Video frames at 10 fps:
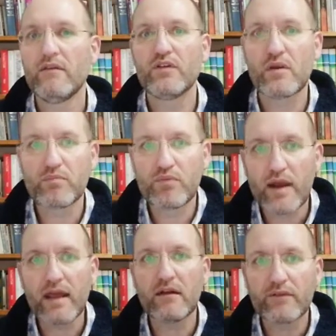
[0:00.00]
For the
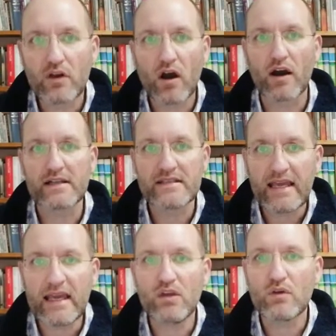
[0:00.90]
bread of God
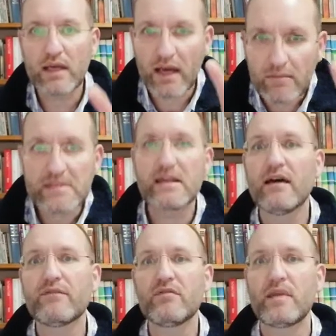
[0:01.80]
is he who comes
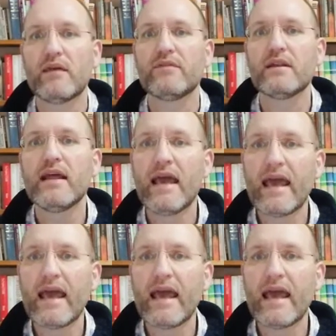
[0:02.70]
down from heaven